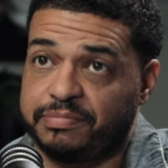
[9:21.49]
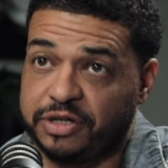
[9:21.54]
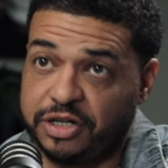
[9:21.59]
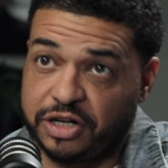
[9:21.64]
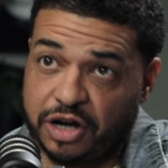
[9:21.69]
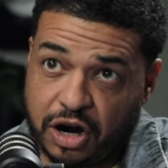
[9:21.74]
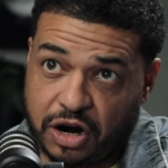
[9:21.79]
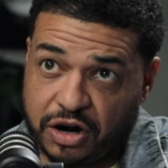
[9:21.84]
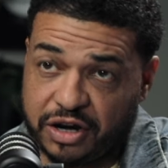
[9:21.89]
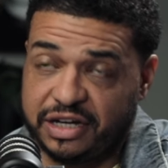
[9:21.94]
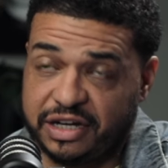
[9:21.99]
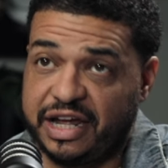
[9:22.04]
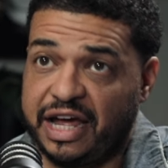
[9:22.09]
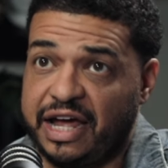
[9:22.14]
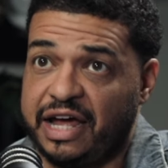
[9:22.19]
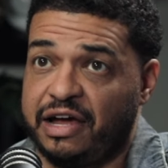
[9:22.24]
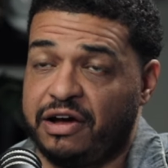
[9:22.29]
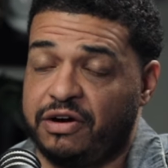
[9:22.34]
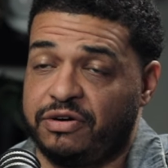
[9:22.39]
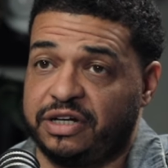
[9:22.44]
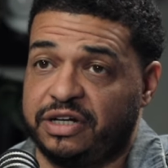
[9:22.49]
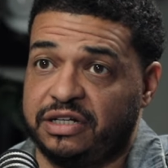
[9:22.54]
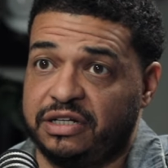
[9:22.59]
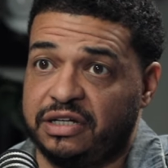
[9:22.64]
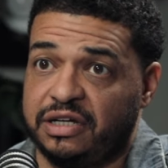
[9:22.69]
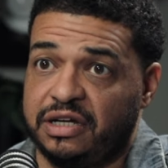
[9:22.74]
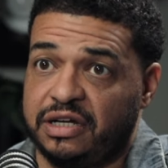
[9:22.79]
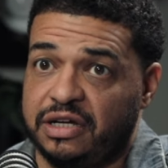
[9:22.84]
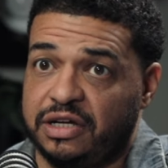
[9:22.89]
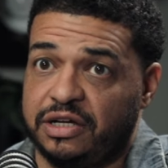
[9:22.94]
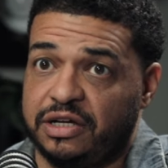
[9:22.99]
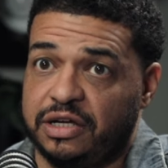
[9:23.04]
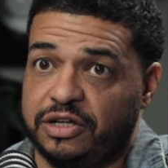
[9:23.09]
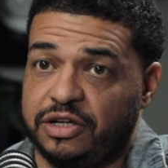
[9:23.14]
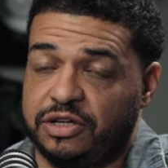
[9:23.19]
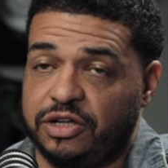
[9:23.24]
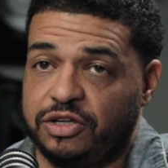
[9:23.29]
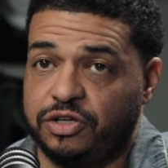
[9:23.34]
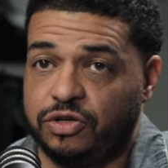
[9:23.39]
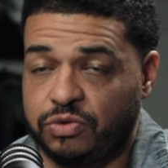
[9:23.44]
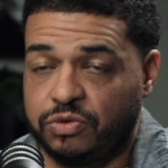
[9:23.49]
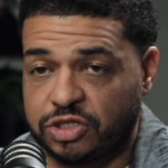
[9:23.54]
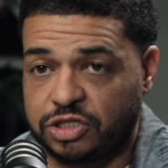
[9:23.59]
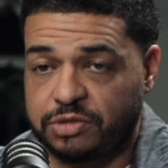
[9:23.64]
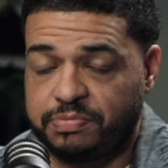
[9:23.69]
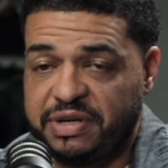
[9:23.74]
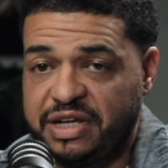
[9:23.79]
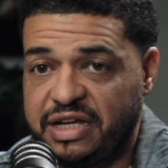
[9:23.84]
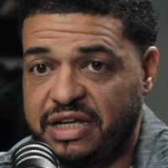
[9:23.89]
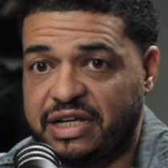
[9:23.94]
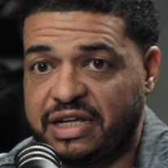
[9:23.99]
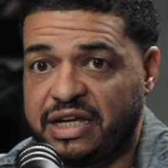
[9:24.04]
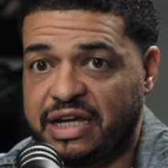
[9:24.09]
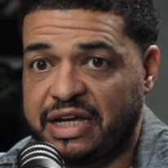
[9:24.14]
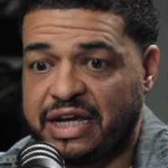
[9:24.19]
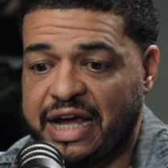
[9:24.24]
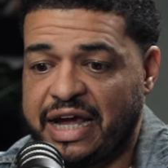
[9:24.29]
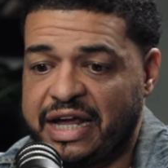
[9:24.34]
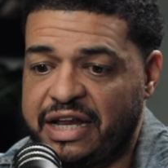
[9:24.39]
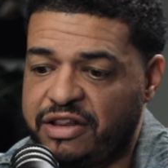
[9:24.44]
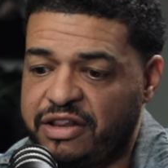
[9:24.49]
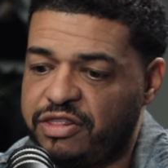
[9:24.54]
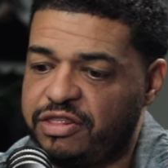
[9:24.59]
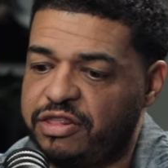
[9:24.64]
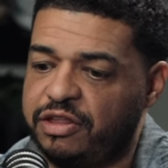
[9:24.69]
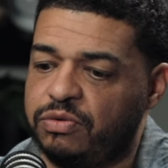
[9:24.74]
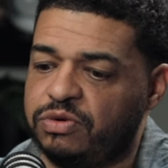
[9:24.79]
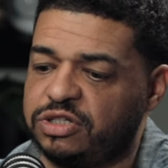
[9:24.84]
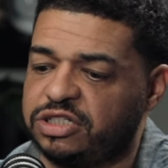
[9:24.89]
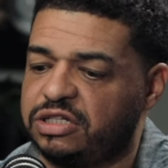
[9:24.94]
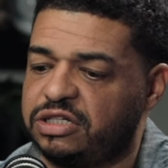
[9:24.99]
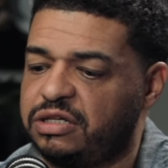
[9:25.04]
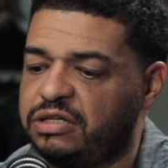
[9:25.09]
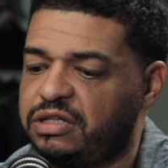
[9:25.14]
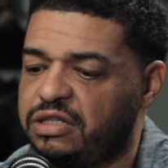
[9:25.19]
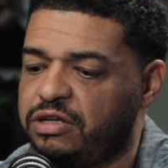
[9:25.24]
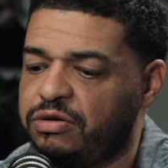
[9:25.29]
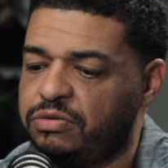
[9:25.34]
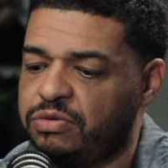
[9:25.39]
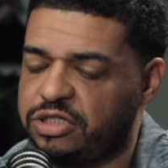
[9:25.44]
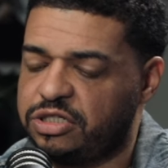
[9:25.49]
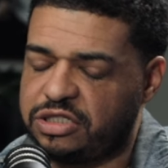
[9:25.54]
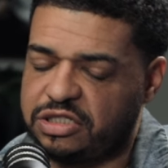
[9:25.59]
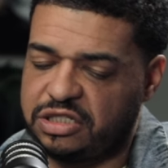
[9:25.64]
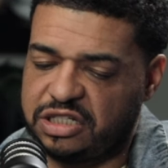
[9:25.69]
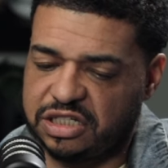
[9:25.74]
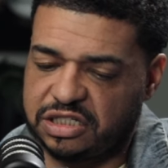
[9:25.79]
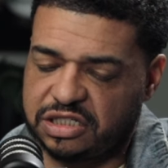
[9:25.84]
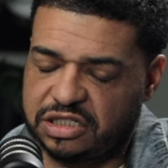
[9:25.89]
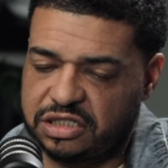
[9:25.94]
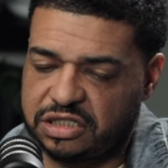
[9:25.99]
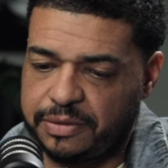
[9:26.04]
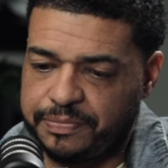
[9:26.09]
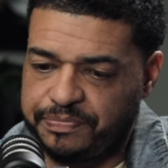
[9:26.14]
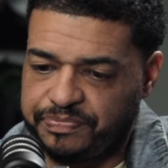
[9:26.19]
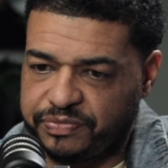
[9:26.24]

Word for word: Bernard down and you were speaking, and there was this